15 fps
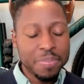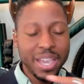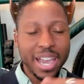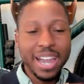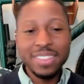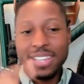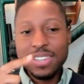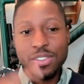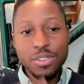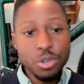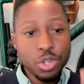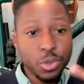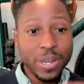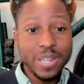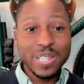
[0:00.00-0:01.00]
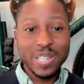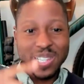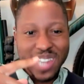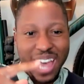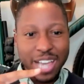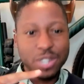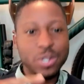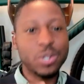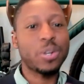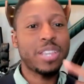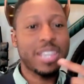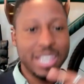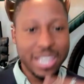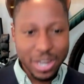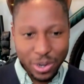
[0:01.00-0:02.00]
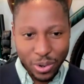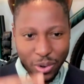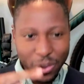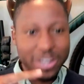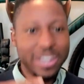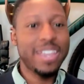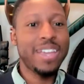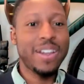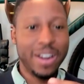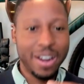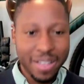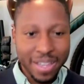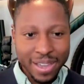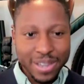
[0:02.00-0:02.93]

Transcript: and these nutrients cycle year on year,